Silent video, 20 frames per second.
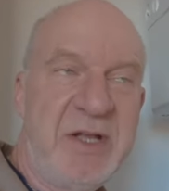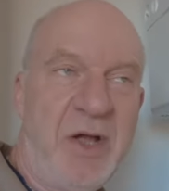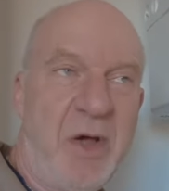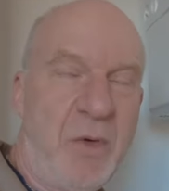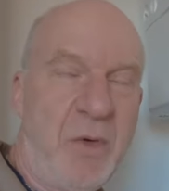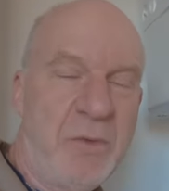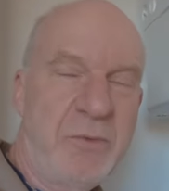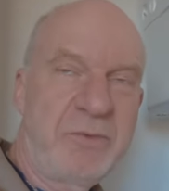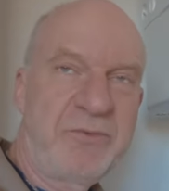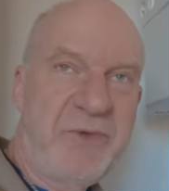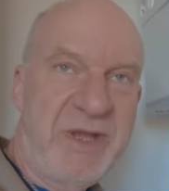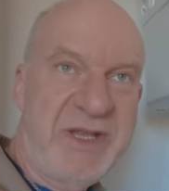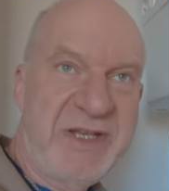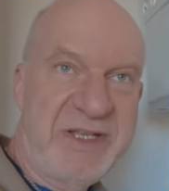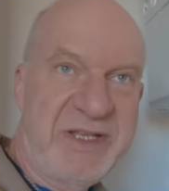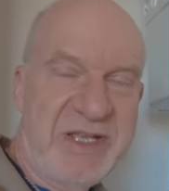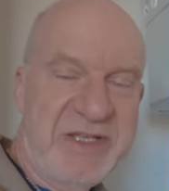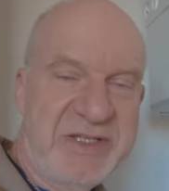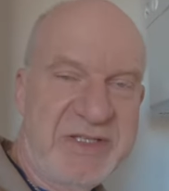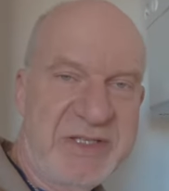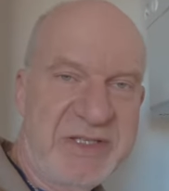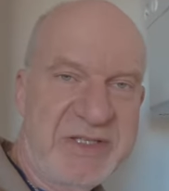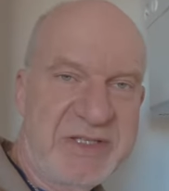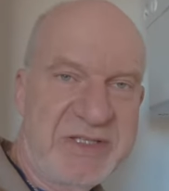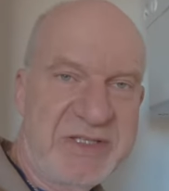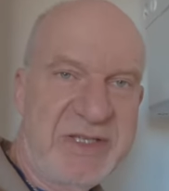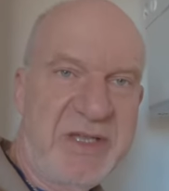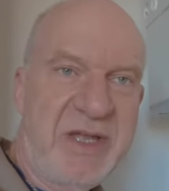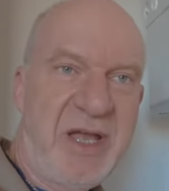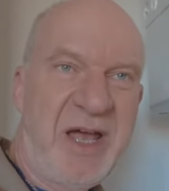Old
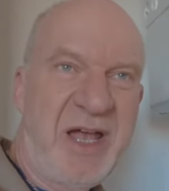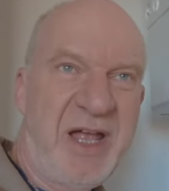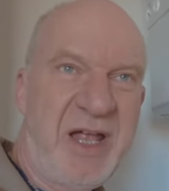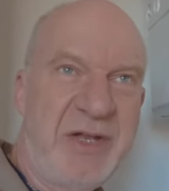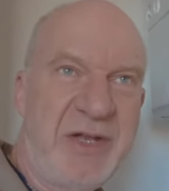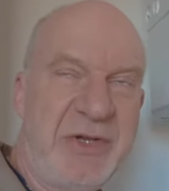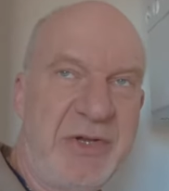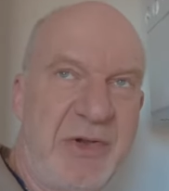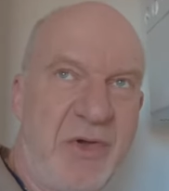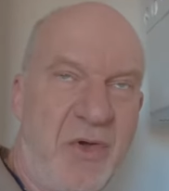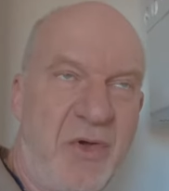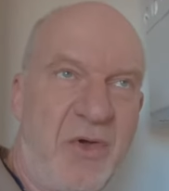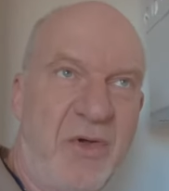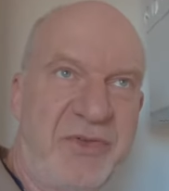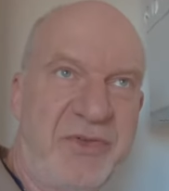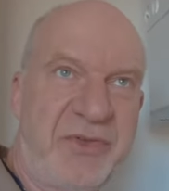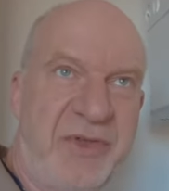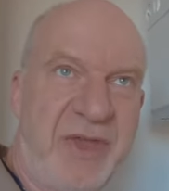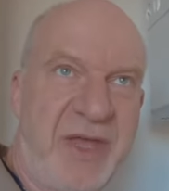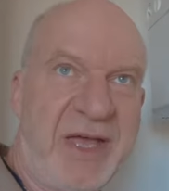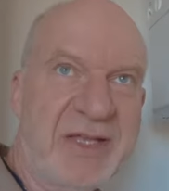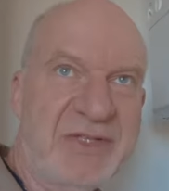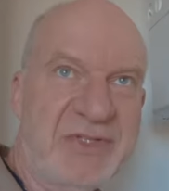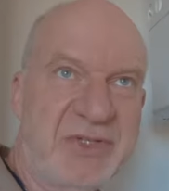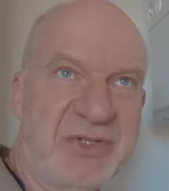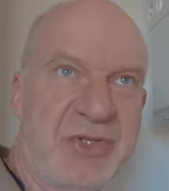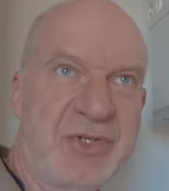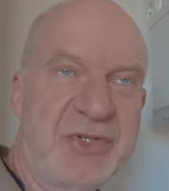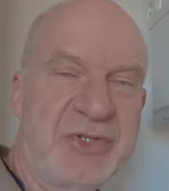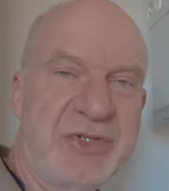radiators are not as
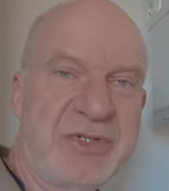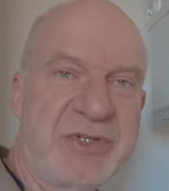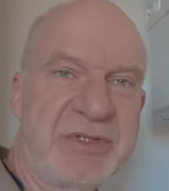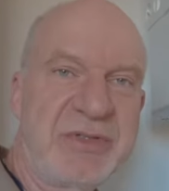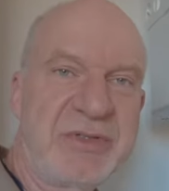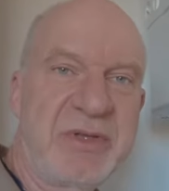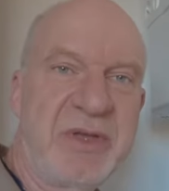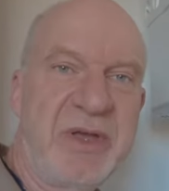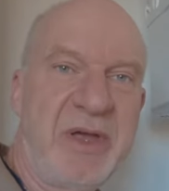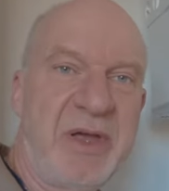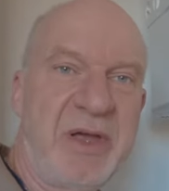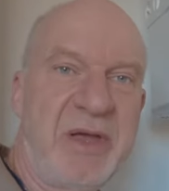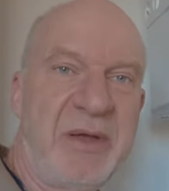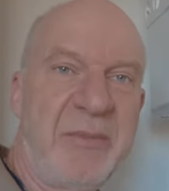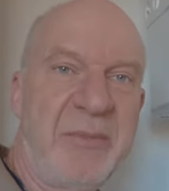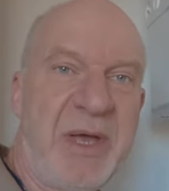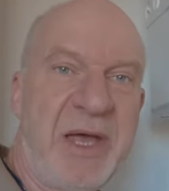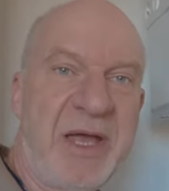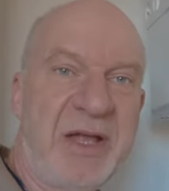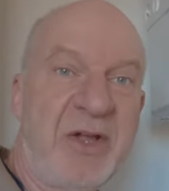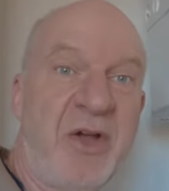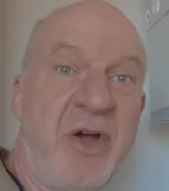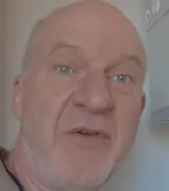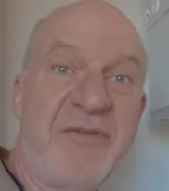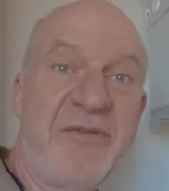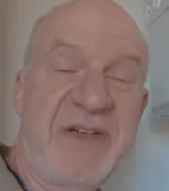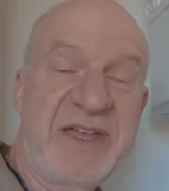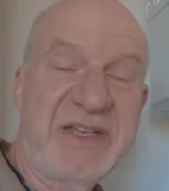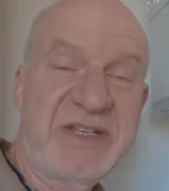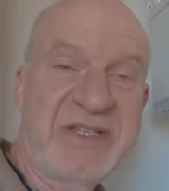good um, at
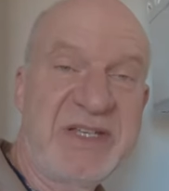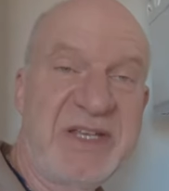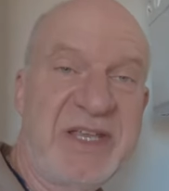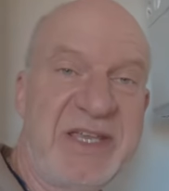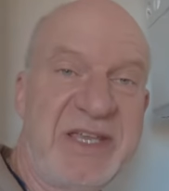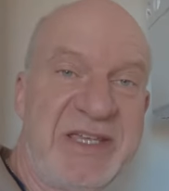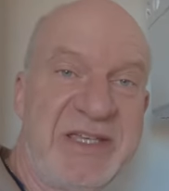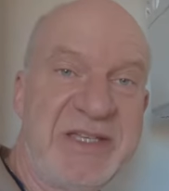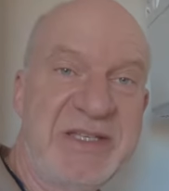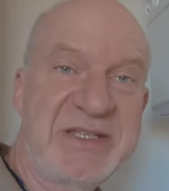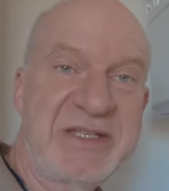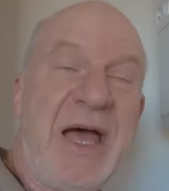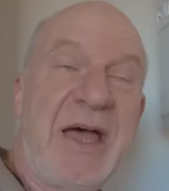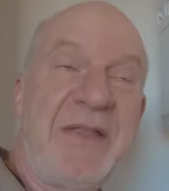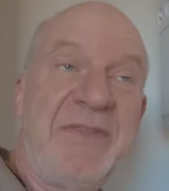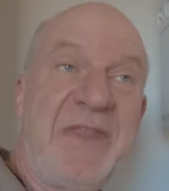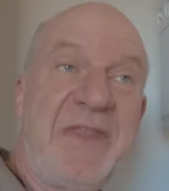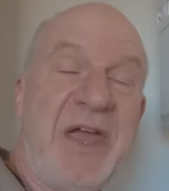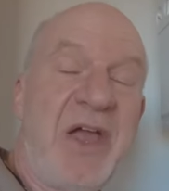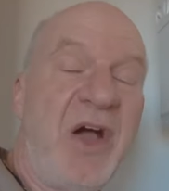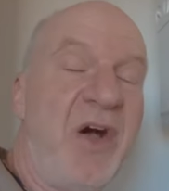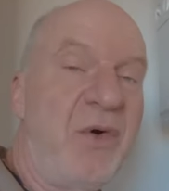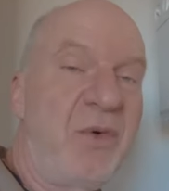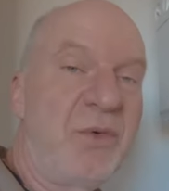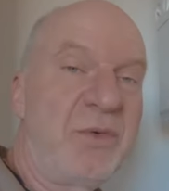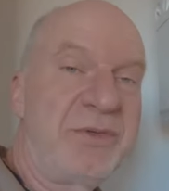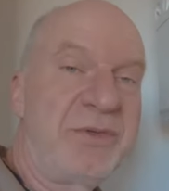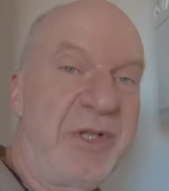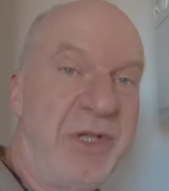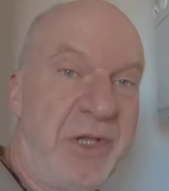convecting heat and they
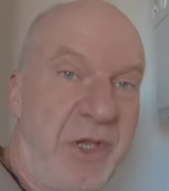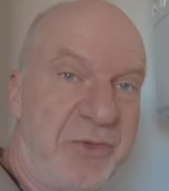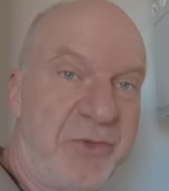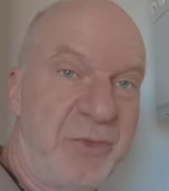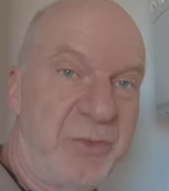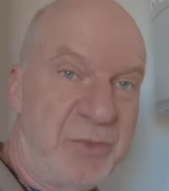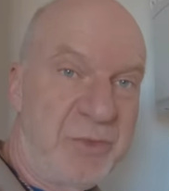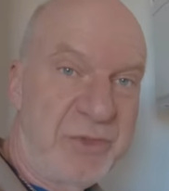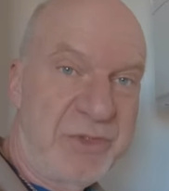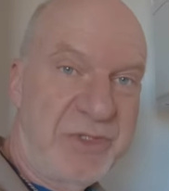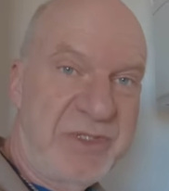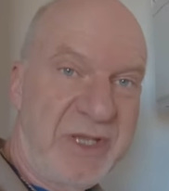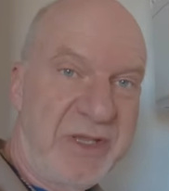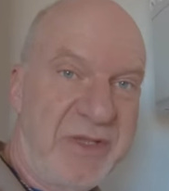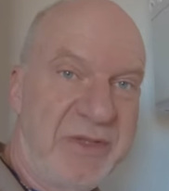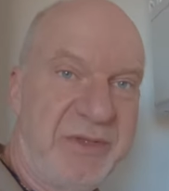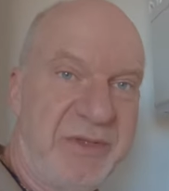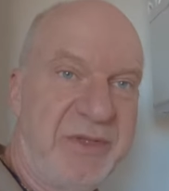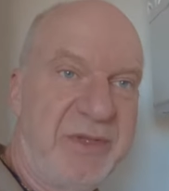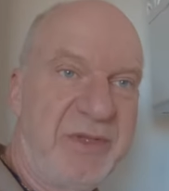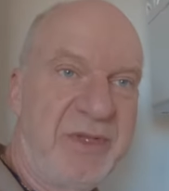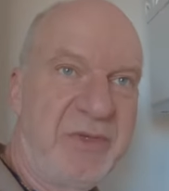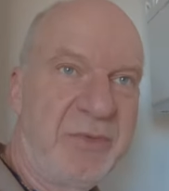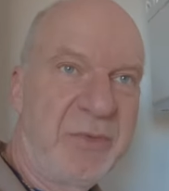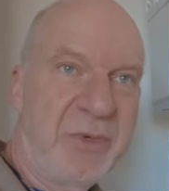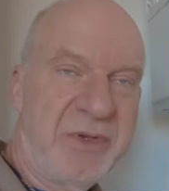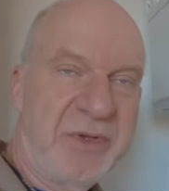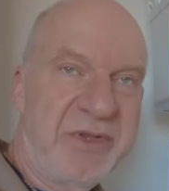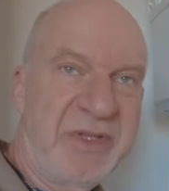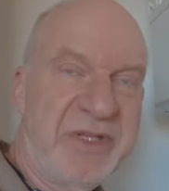hold a lot of water you
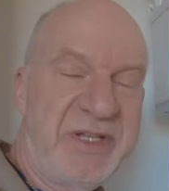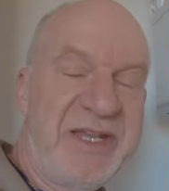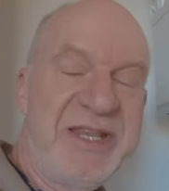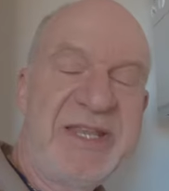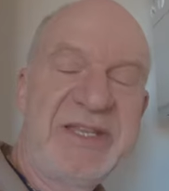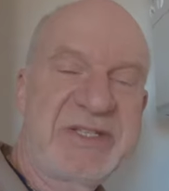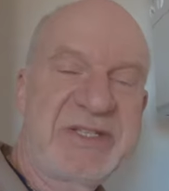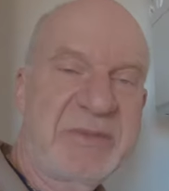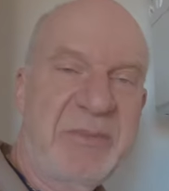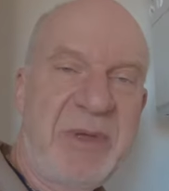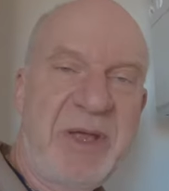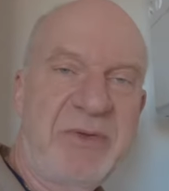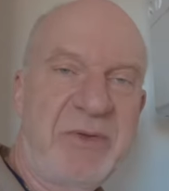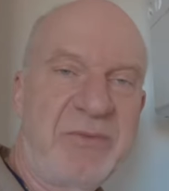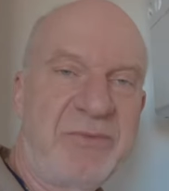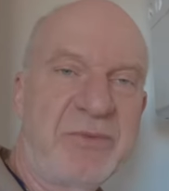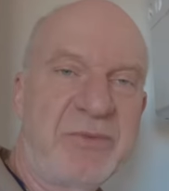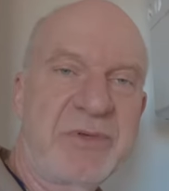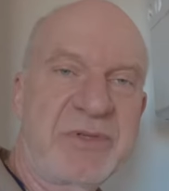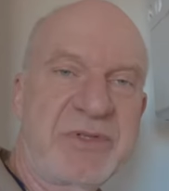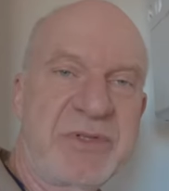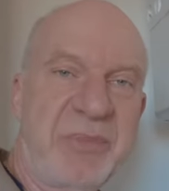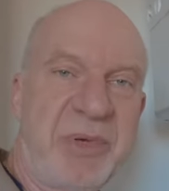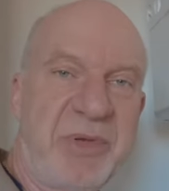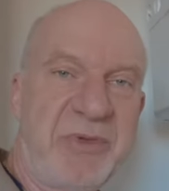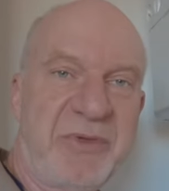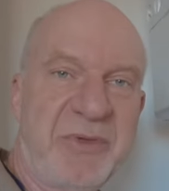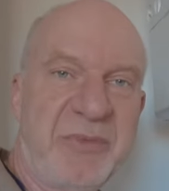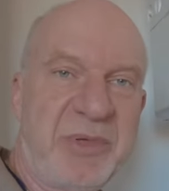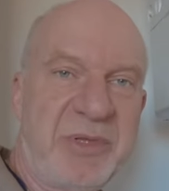want the least amount of water
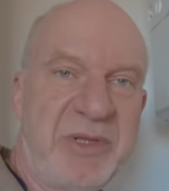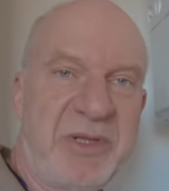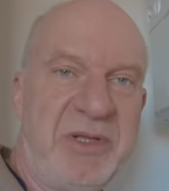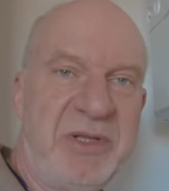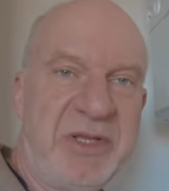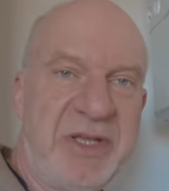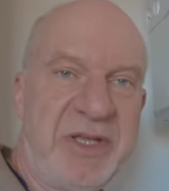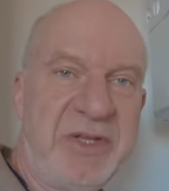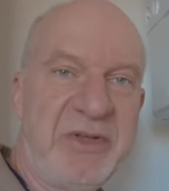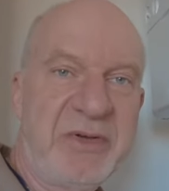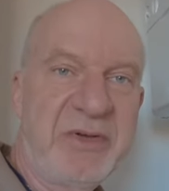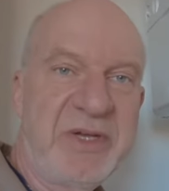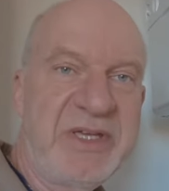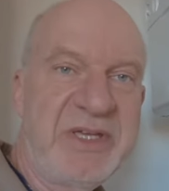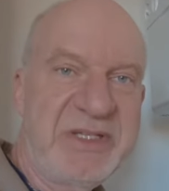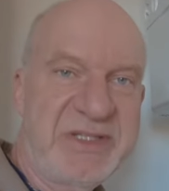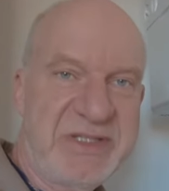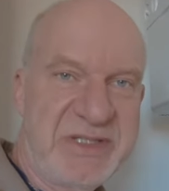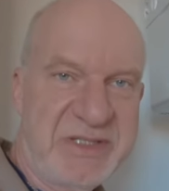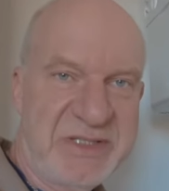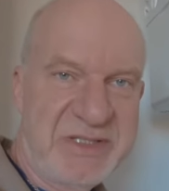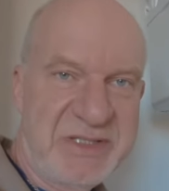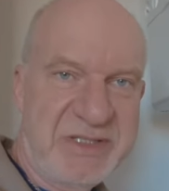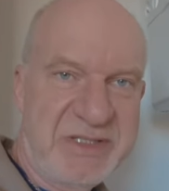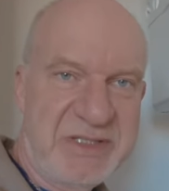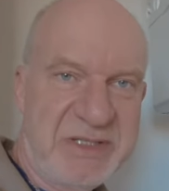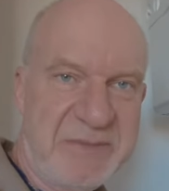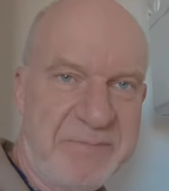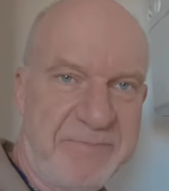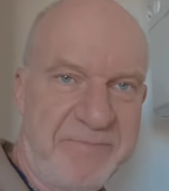possible in your heating
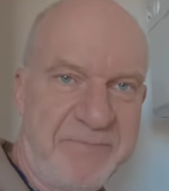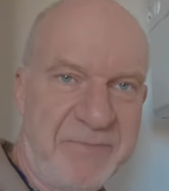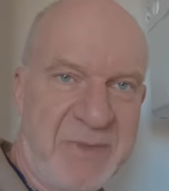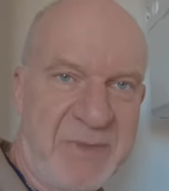system.